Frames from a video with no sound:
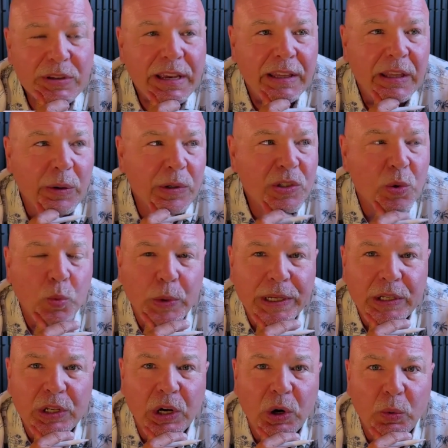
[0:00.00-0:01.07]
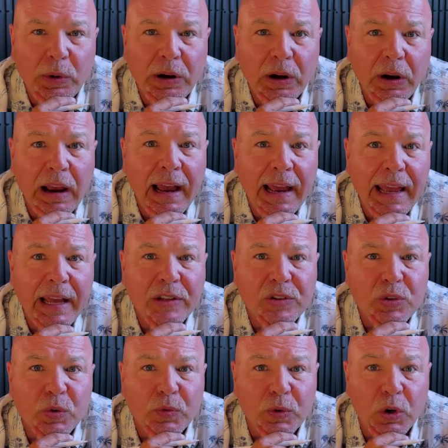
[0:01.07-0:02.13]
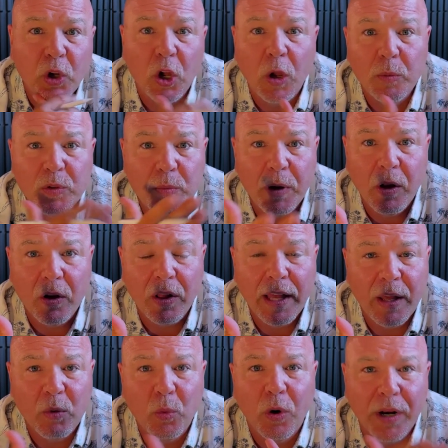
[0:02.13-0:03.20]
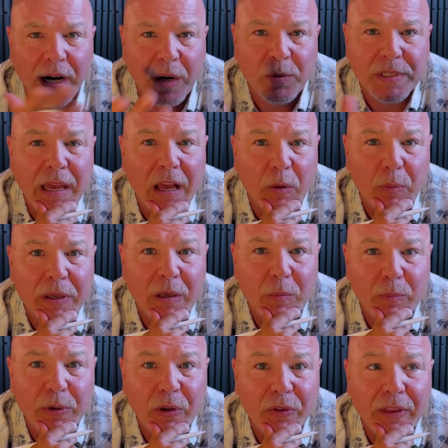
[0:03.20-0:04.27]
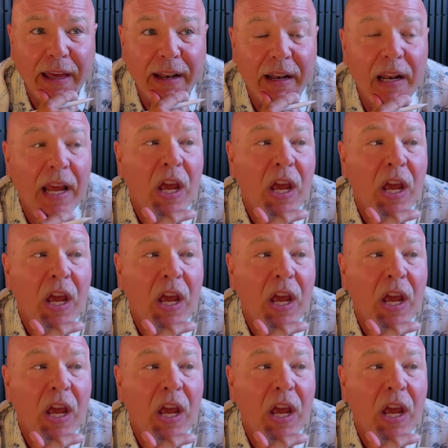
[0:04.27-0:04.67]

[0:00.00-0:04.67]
And there was a window where I had 2 funeral homes and my uncle had one and I was helping him build that. And